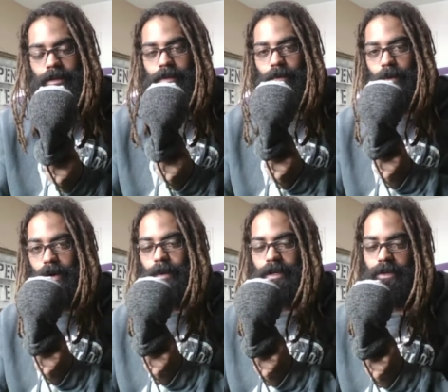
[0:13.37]
What are
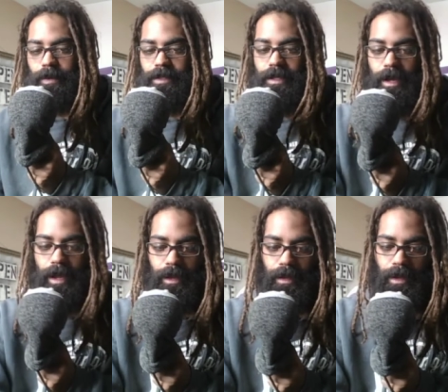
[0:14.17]
we doing
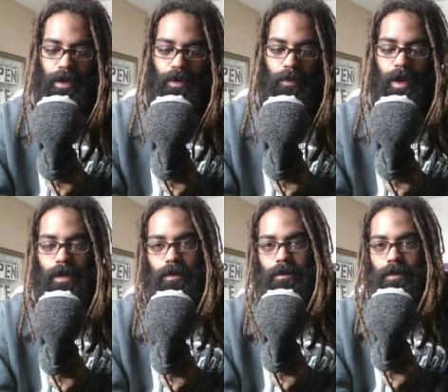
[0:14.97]
today? Well,
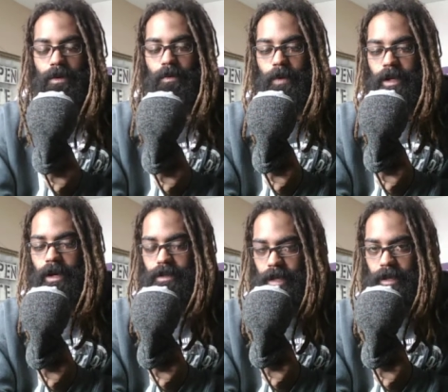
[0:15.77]
we are
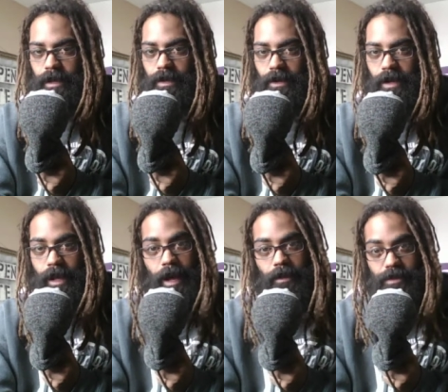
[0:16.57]
taking a look
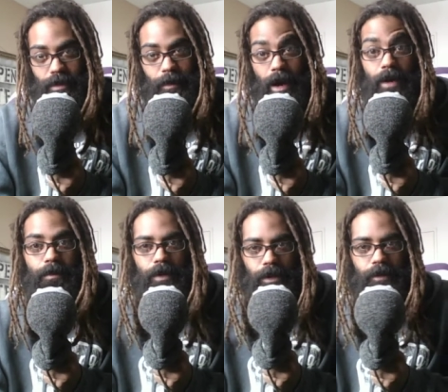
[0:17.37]
at some
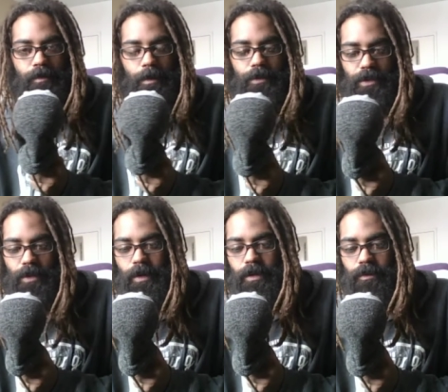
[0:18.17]
unbelievable
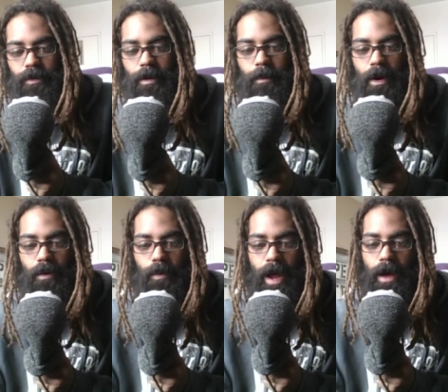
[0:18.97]
stories from
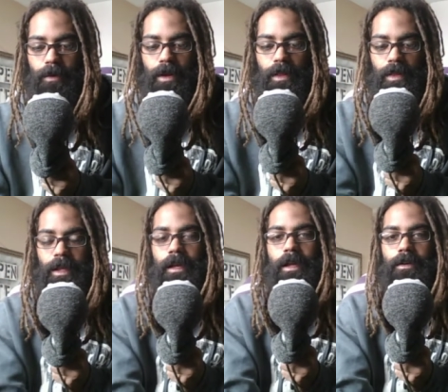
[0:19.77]
around the
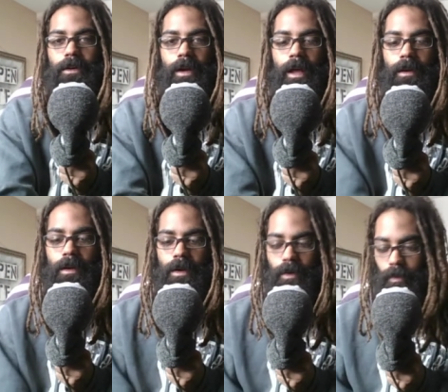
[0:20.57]
internet.
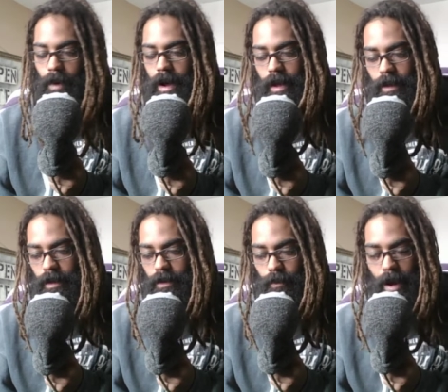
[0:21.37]
Why?
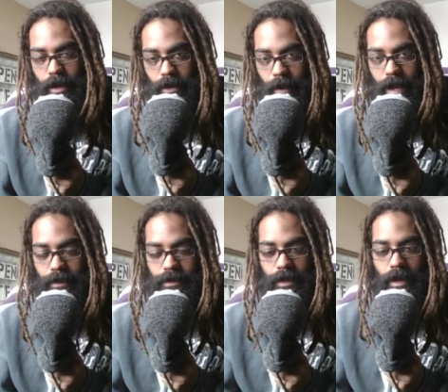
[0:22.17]
Why do you
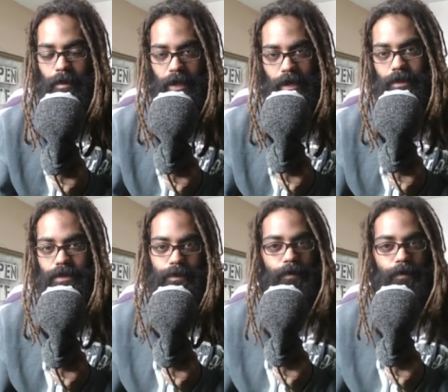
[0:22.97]
ask? Because